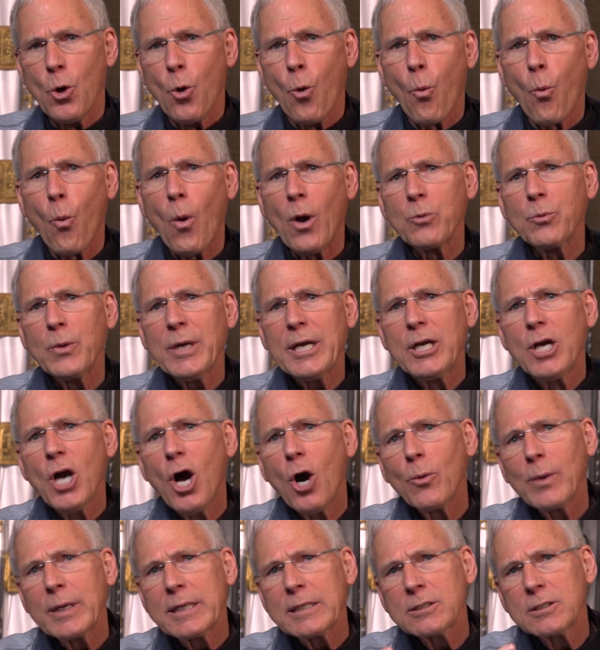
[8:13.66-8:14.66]
when we
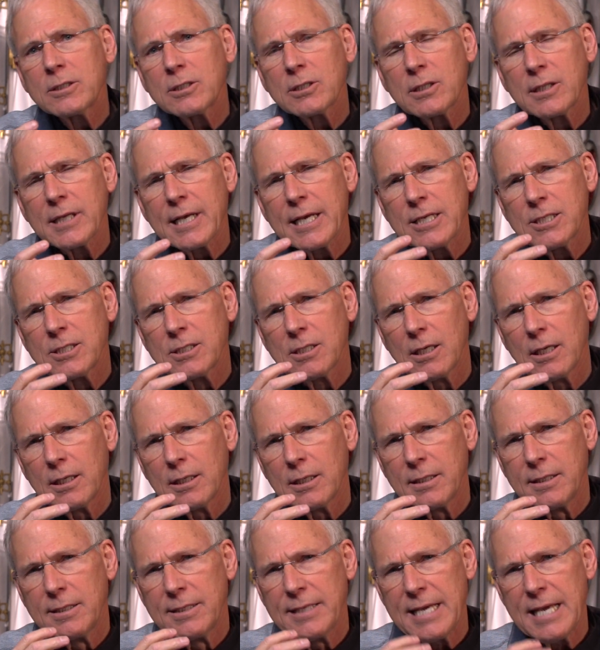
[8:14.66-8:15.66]
go into these
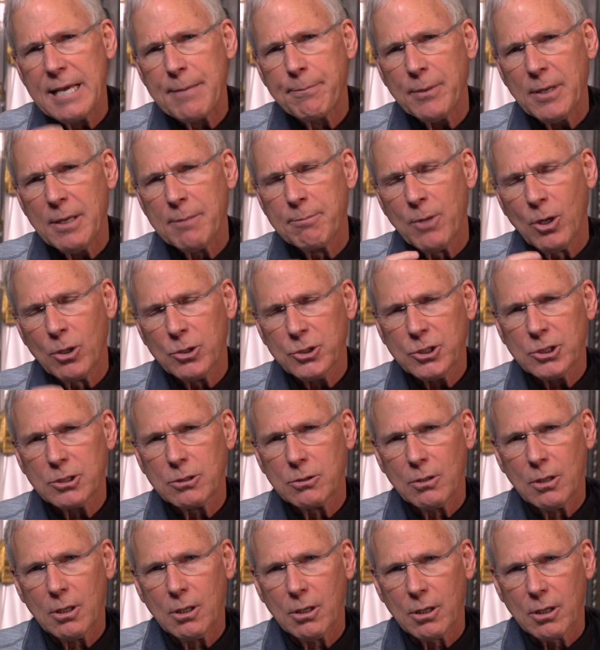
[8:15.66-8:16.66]
deep
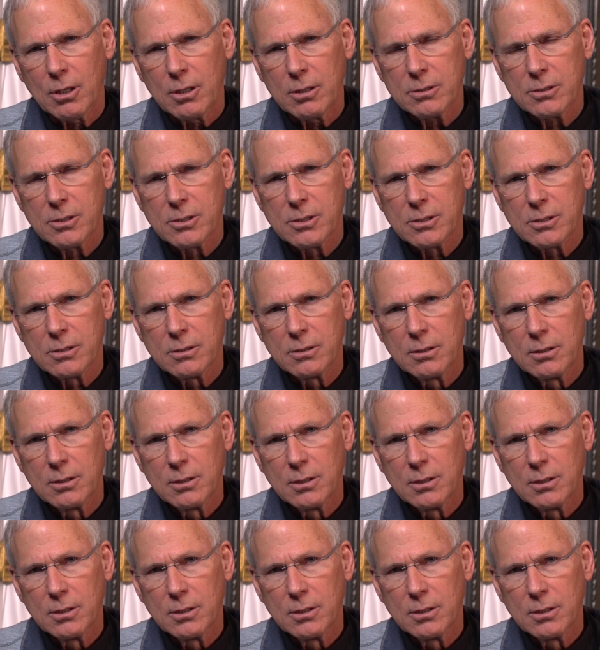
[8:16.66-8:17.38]
emotional hurts,